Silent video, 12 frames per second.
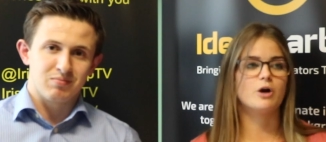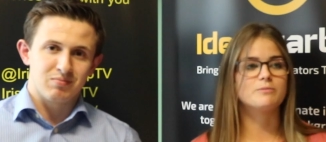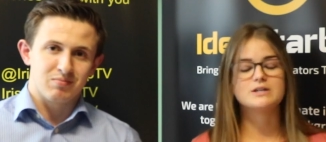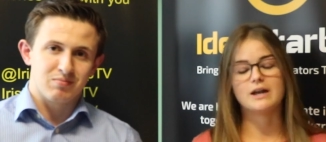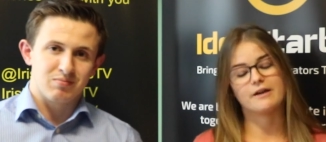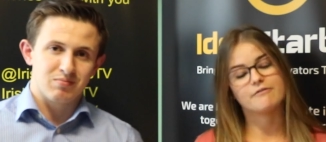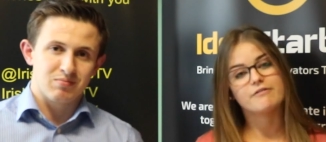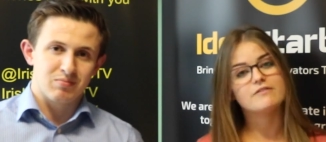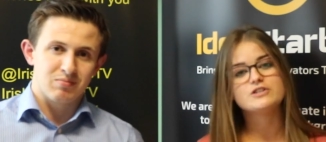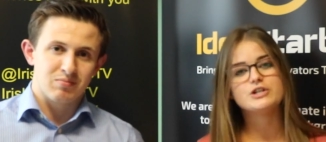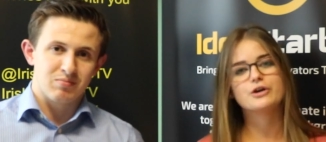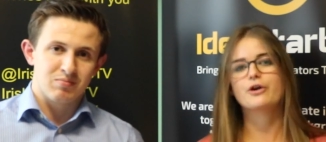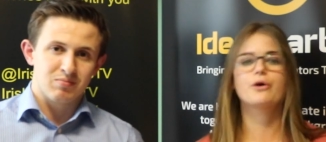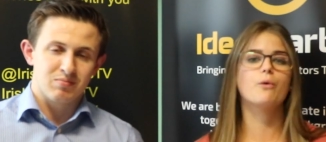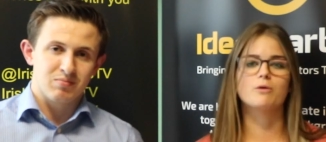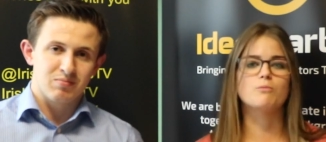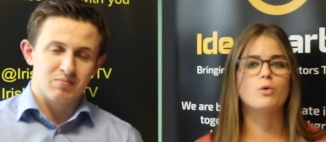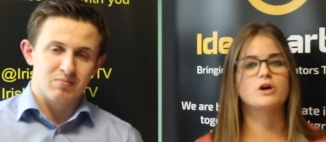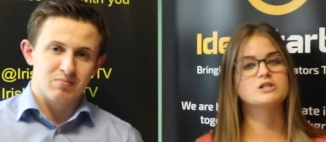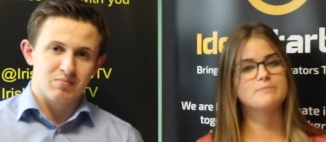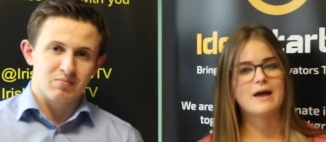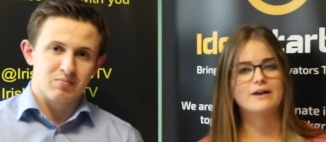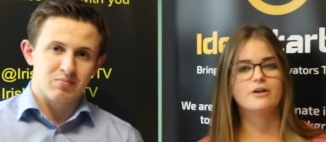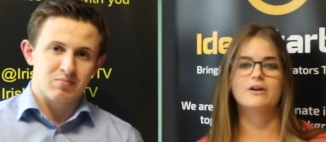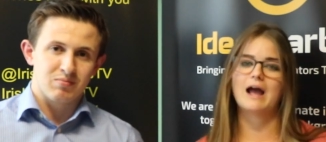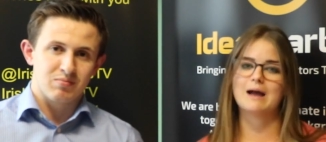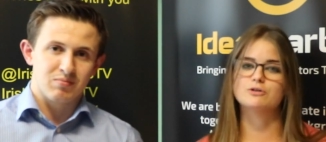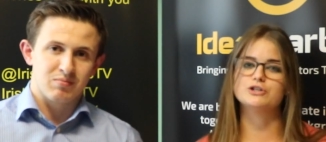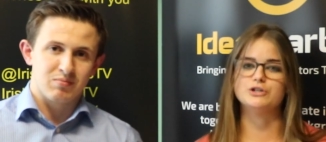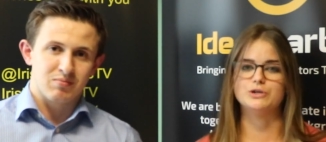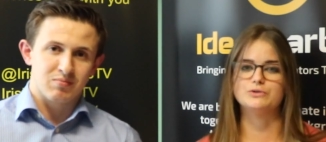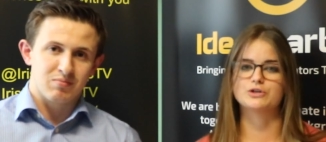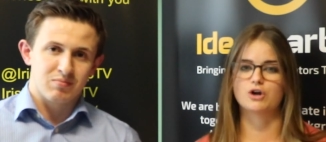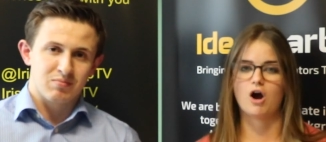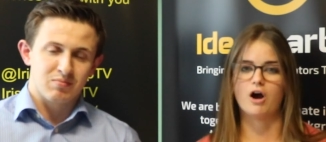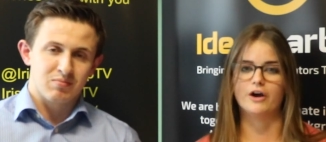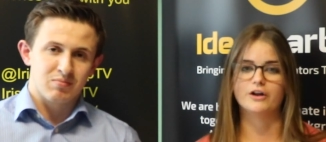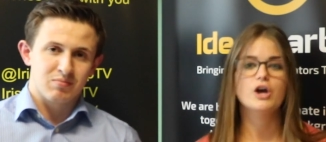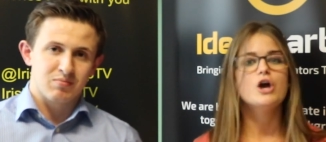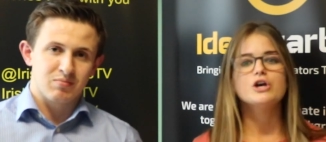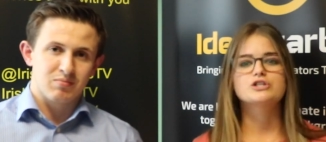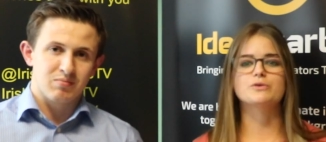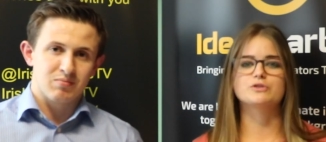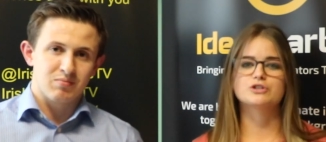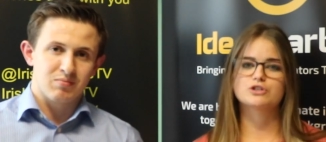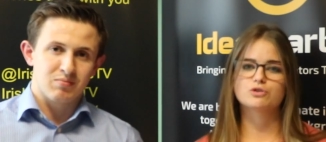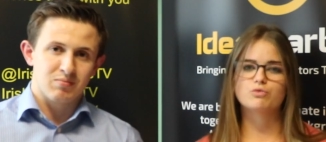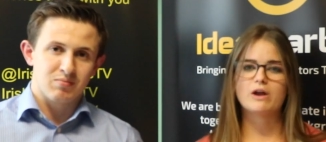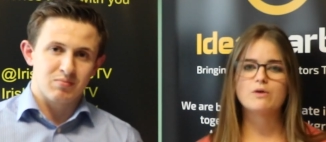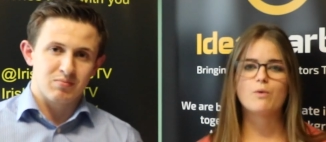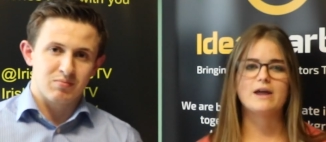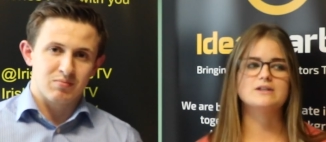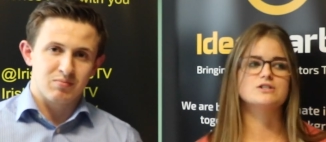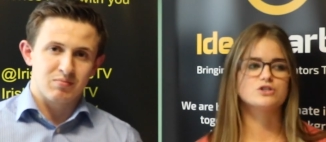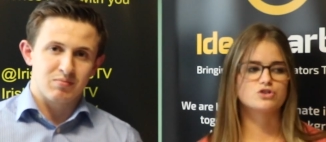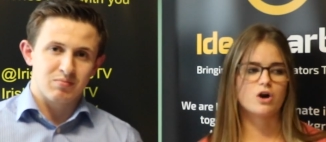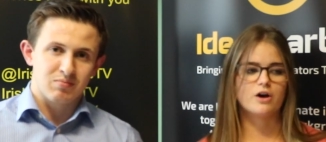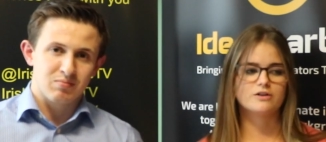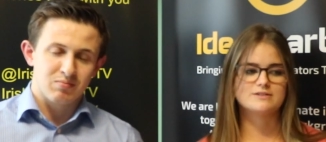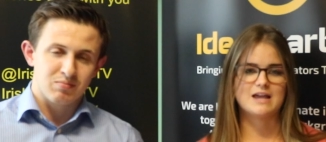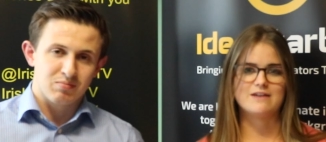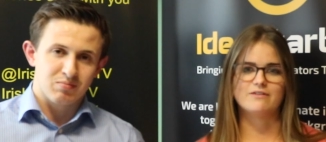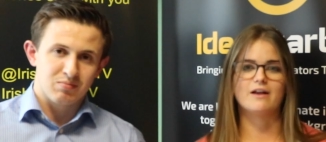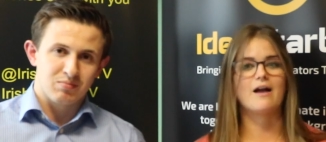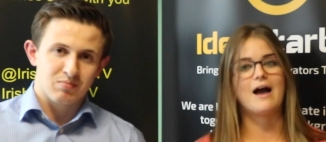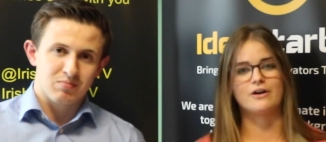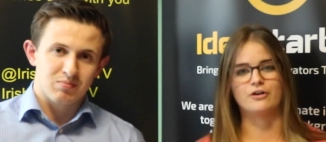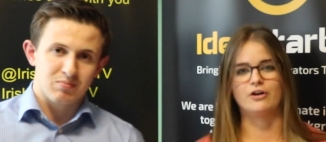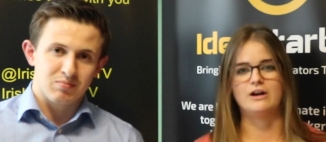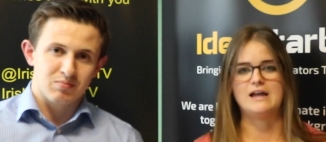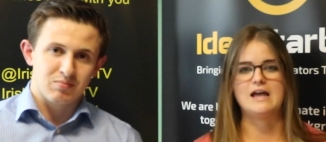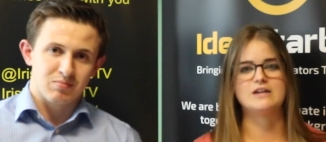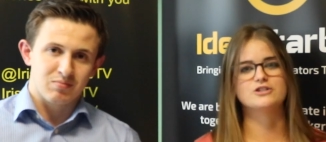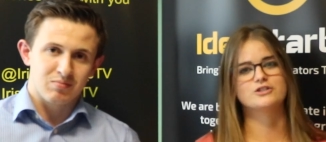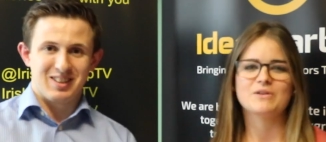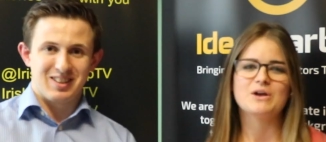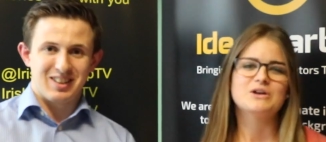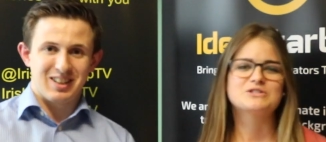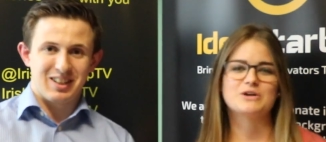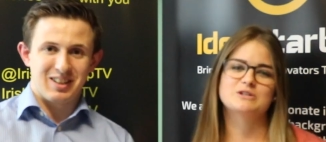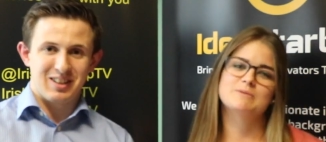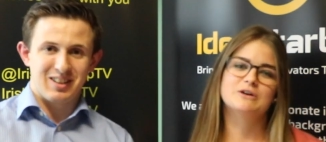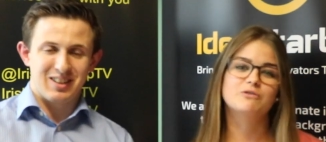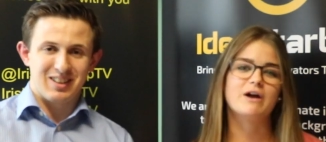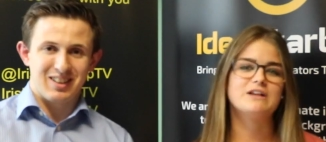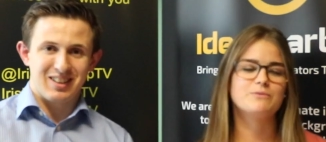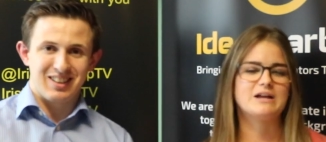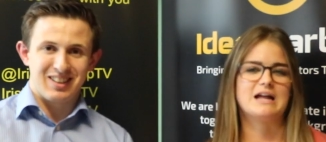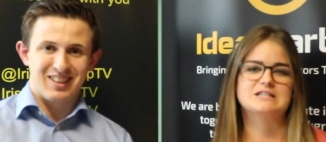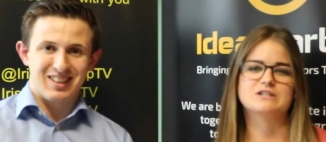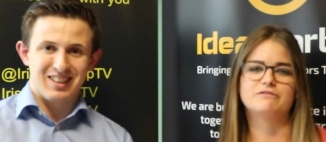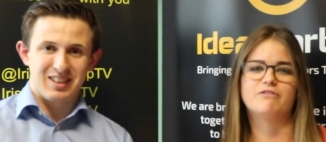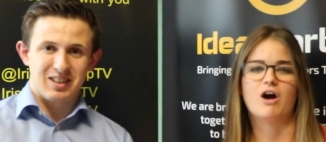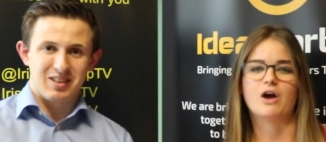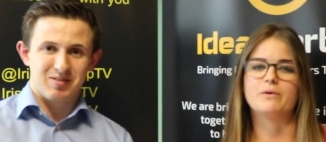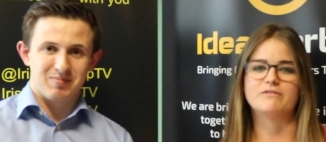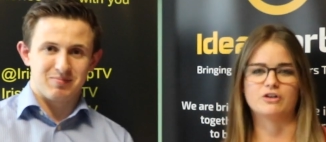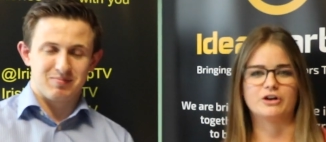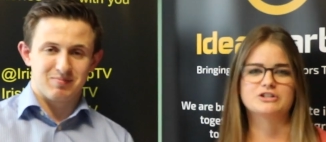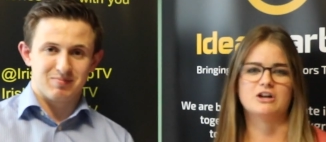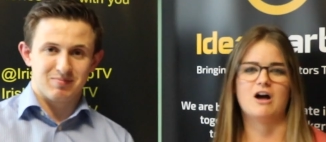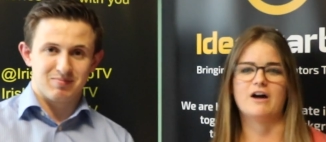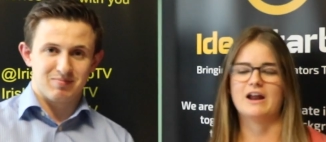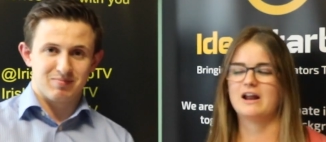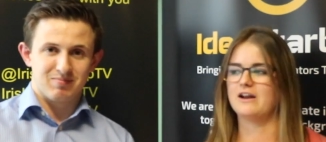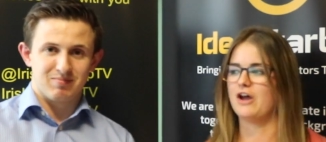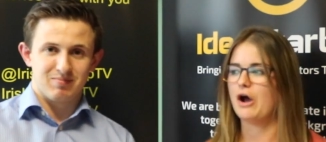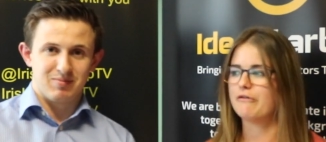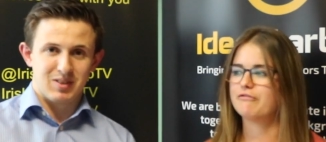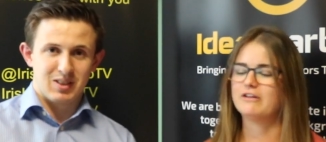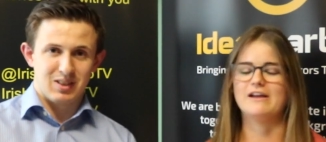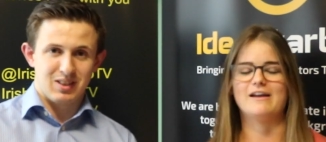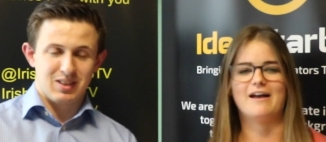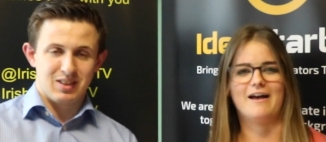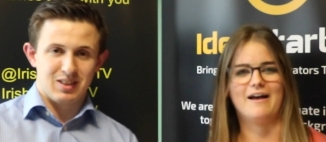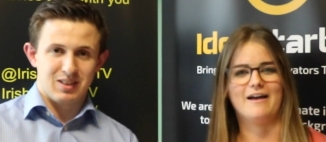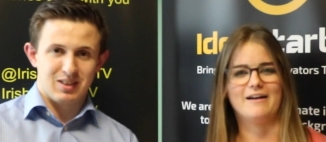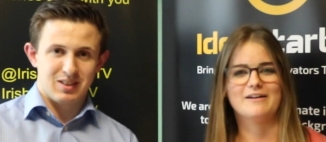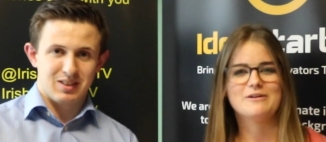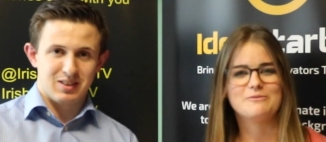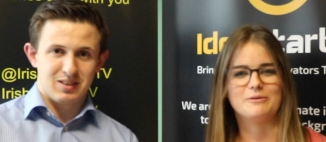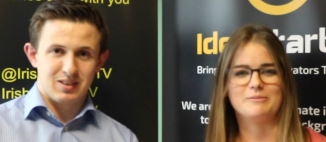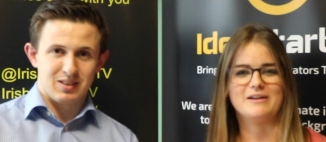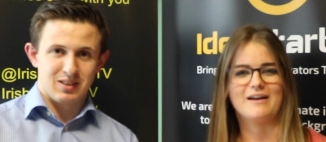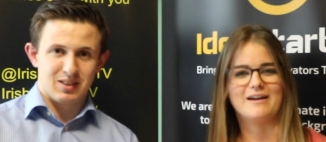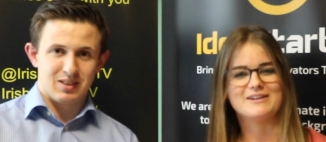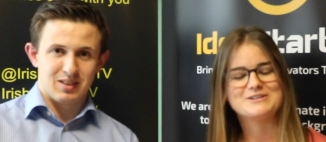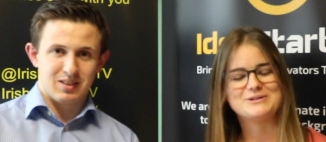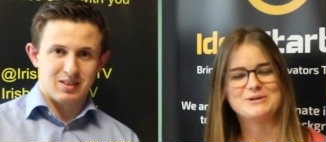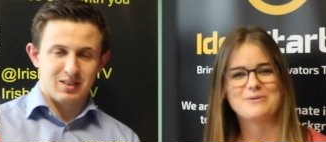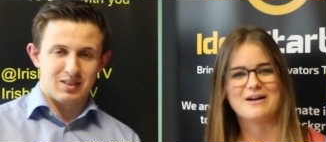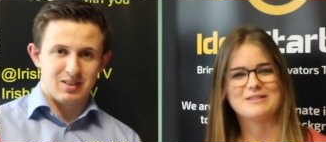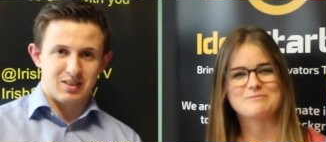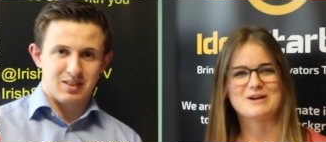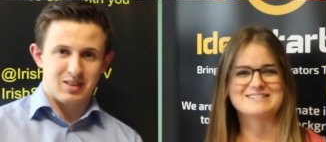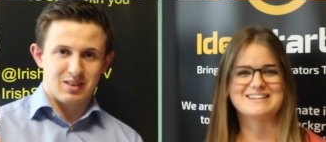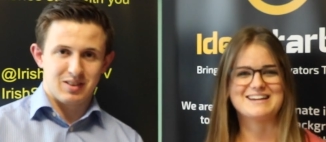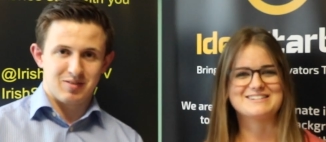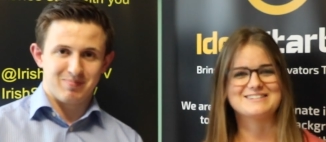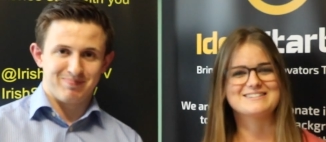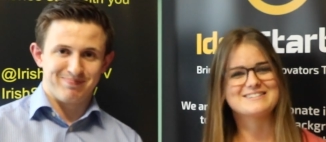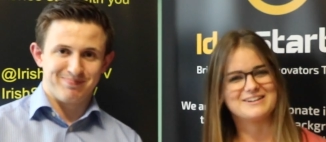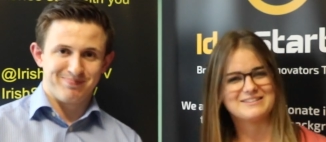Speaker 1: up to like 50 euro or more depending on how much you use your card. So it's just a great way to start saving at an early age. So it's been a great weekend so far, we've learned a lot and hopefully uh, we'll be uh, doing well in the presentation, so